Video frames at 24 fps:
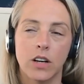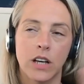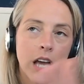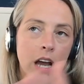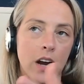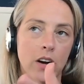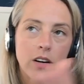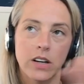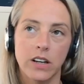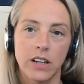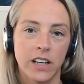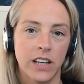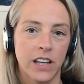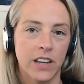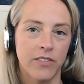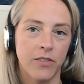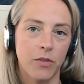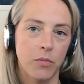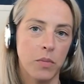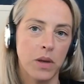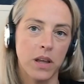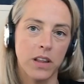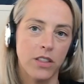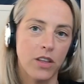Kara
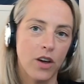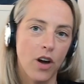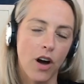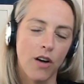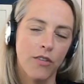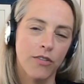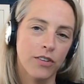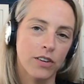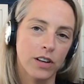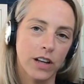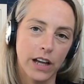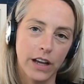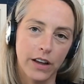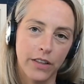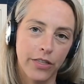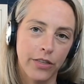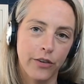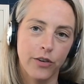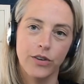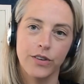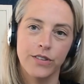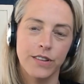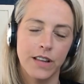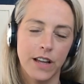given me the offer like
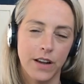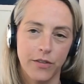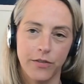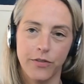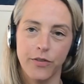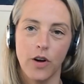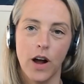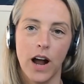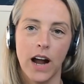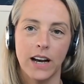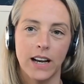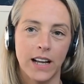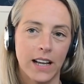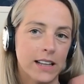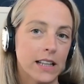Thursday or Friday.